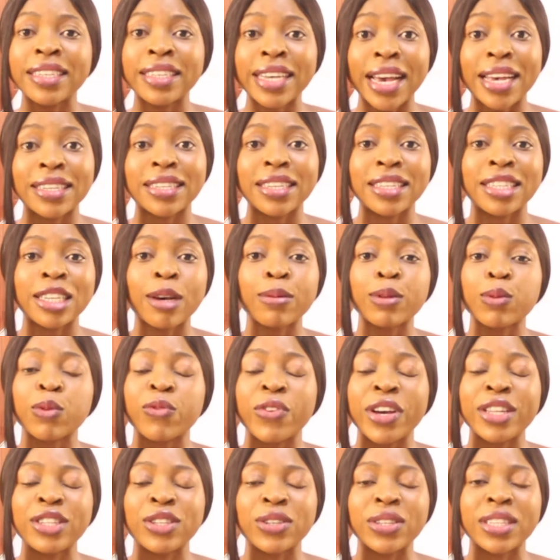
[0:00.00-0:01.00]
Yes, it helps
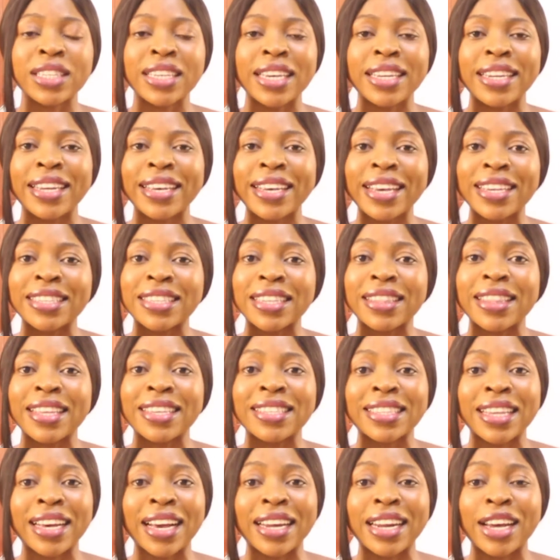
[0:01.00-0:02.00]
prevent your skin against the
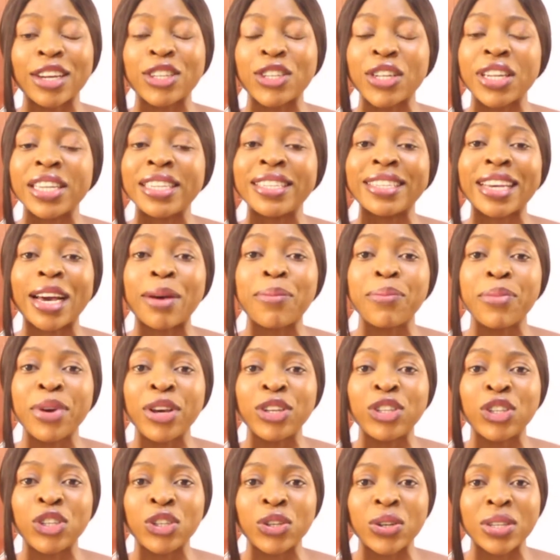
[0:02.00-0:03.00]
things that can actually
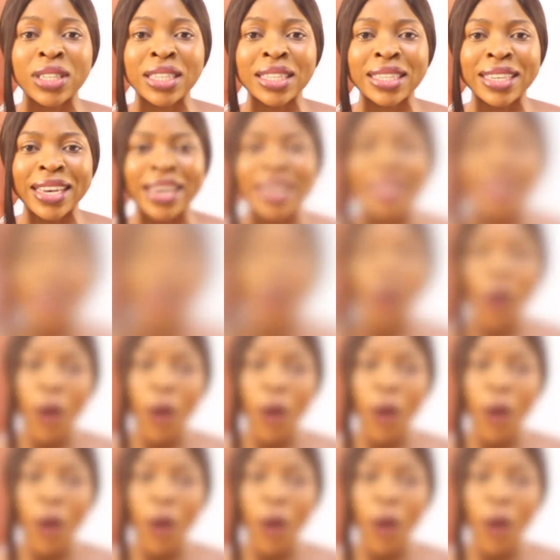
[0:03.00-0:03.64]
damage your skin.